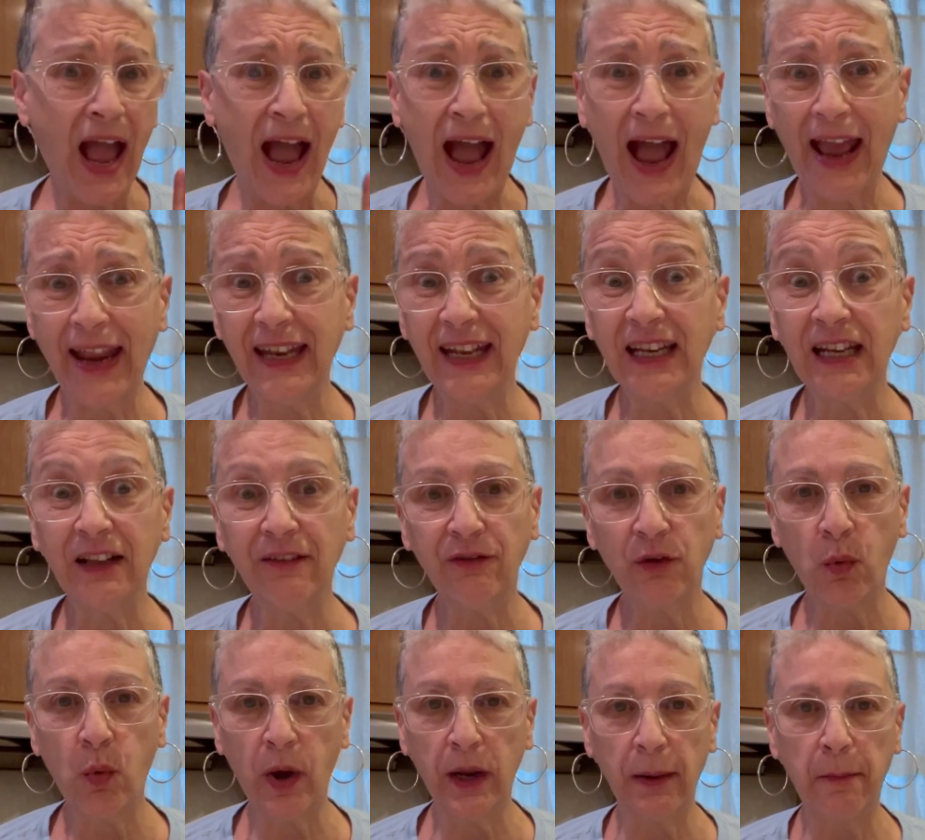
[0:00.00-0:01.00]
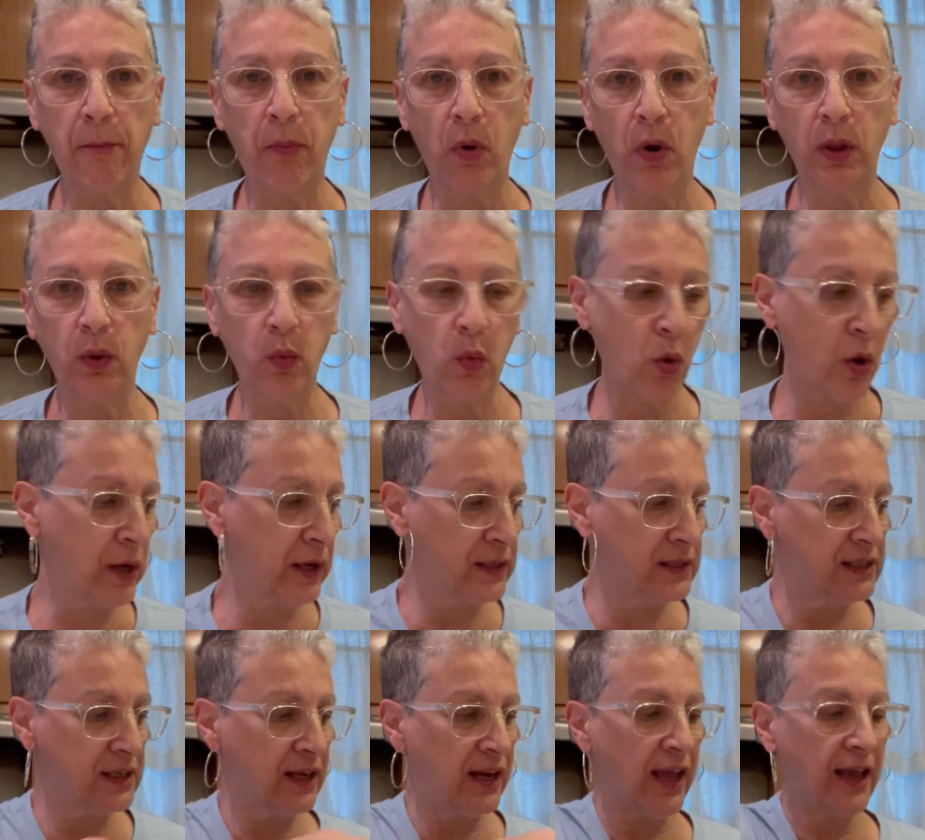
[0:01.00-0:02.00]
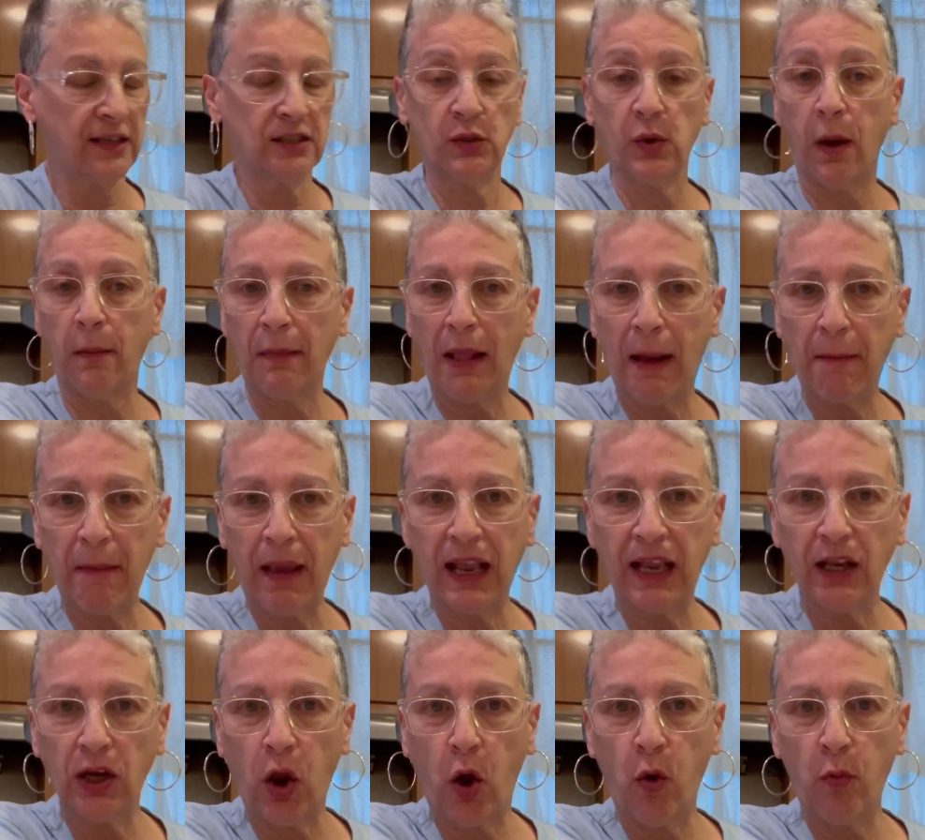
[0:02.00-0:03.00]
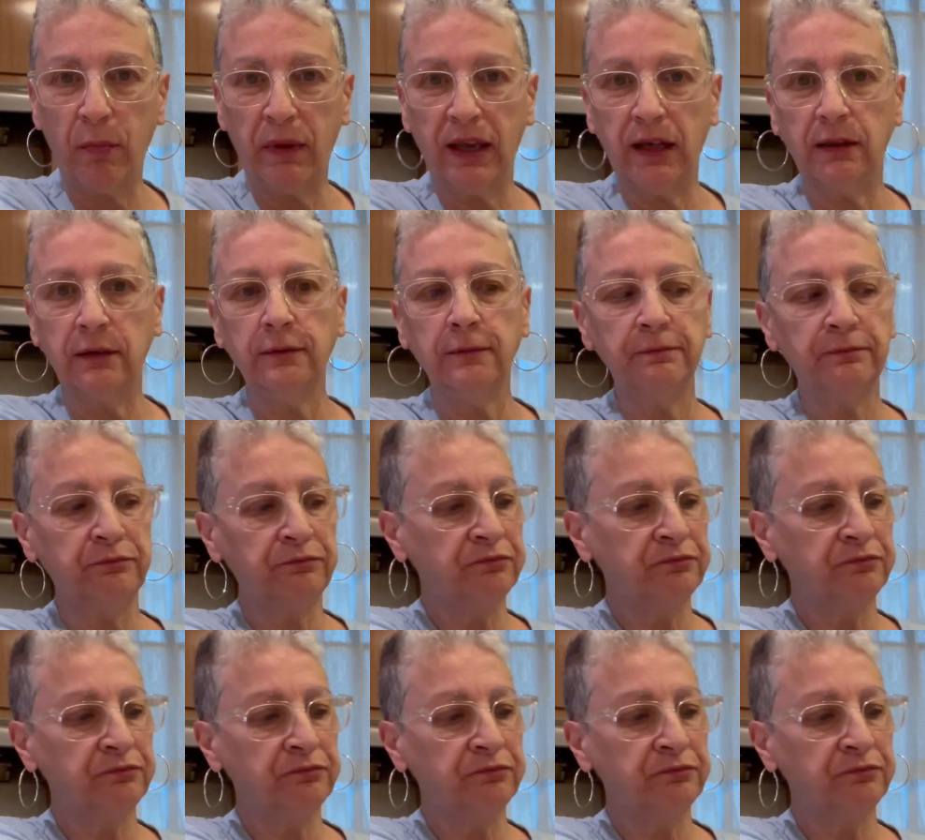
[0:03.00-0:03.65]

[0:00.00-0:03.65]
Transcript: I didn't even want to boil water today, so I'm not making oatmeal.